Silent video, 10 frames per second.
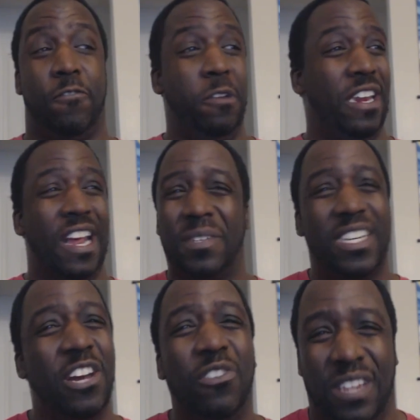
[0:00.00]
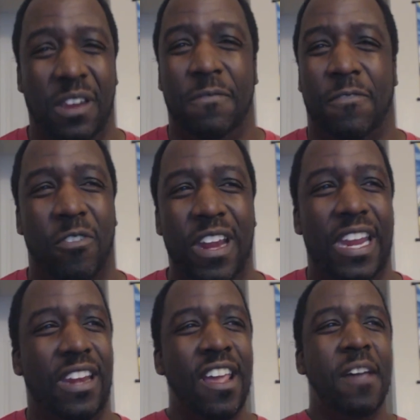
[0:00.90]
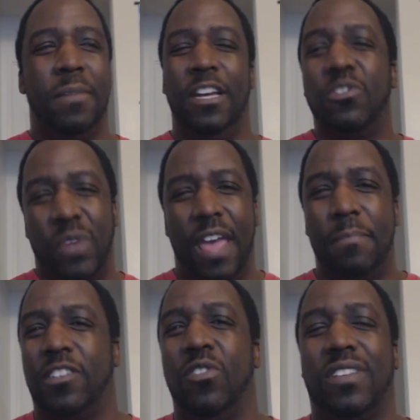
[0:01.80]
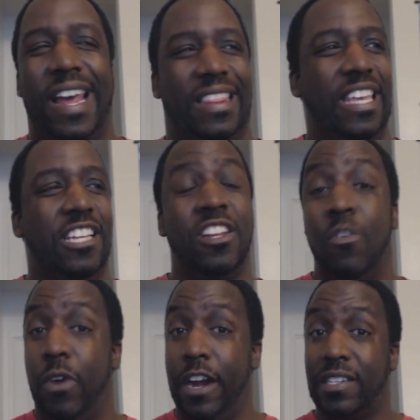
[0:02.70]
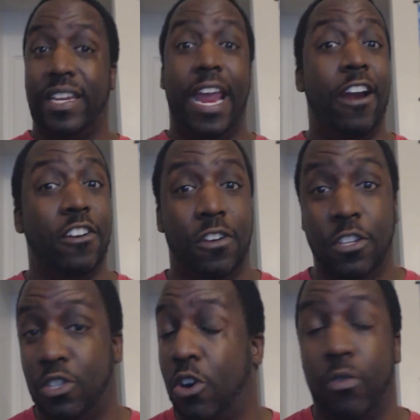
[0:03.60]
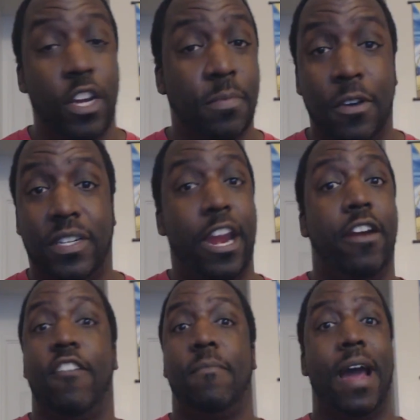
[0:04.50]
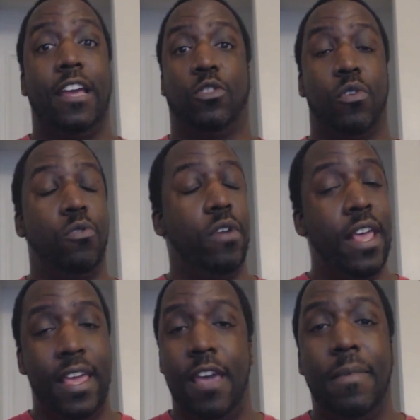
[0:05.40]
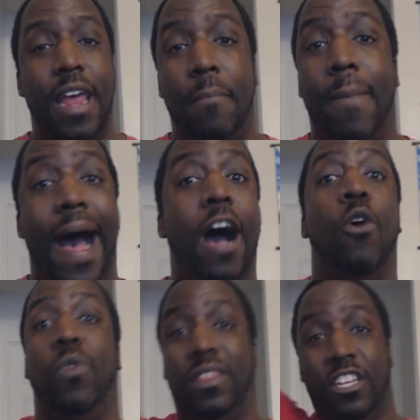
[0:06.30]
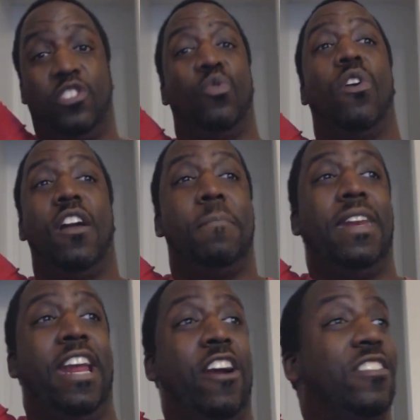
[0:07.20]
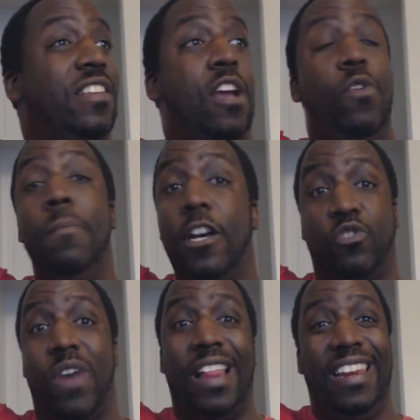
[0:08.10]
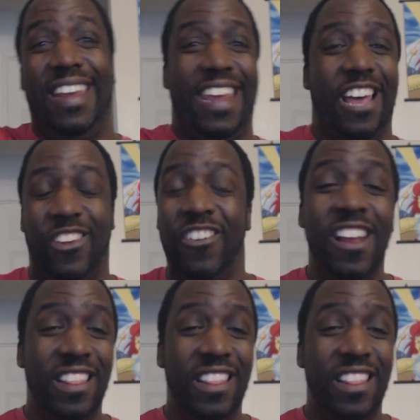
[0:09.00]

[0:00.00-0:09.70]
Fareed. I'm still Team Fareed, but it was episodes like this where his charisma is carrying everybody through. Him and that Bile with the sword up in the air saying, we must rally together.